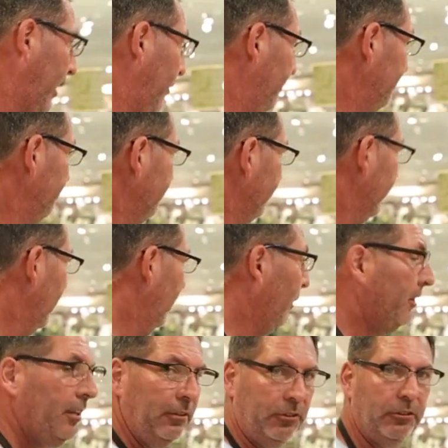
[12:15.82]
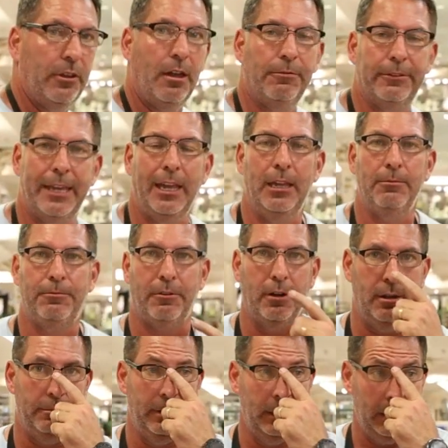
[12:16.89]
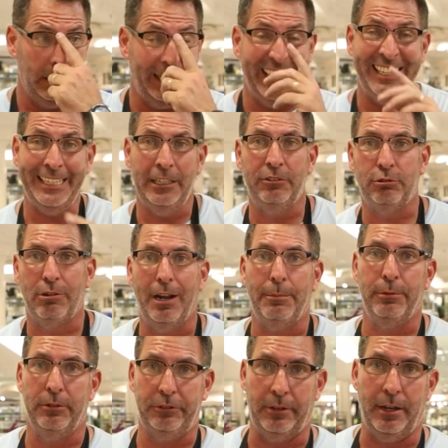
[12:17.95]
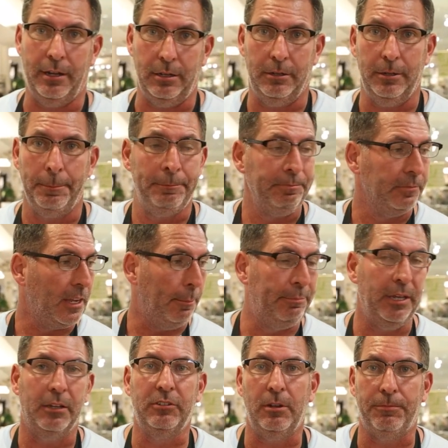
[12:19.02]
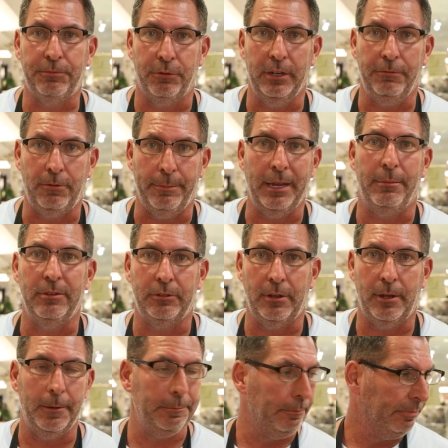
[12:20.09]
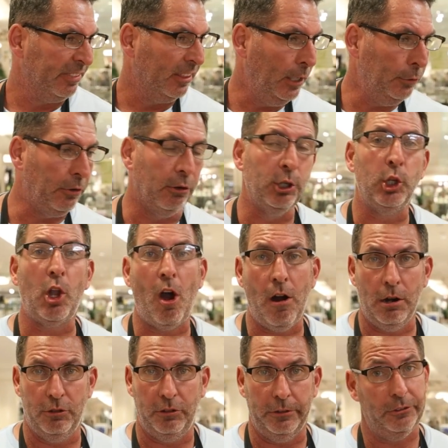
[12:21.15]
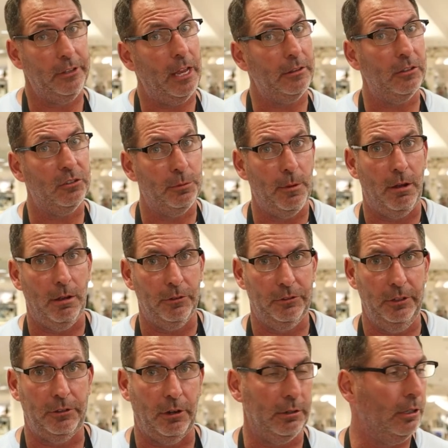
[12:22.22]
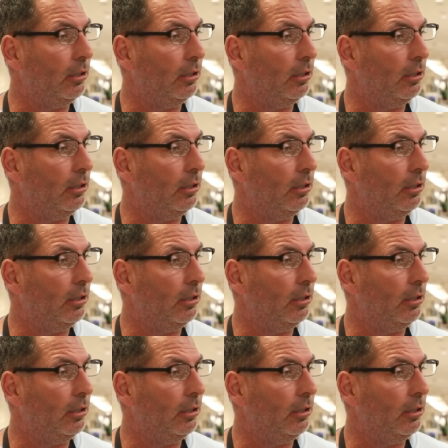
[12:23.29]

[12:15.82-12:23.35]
came. This stuff came from an e-scrap recycler that picks up free from Amazon. These are larges, not the smalls, these are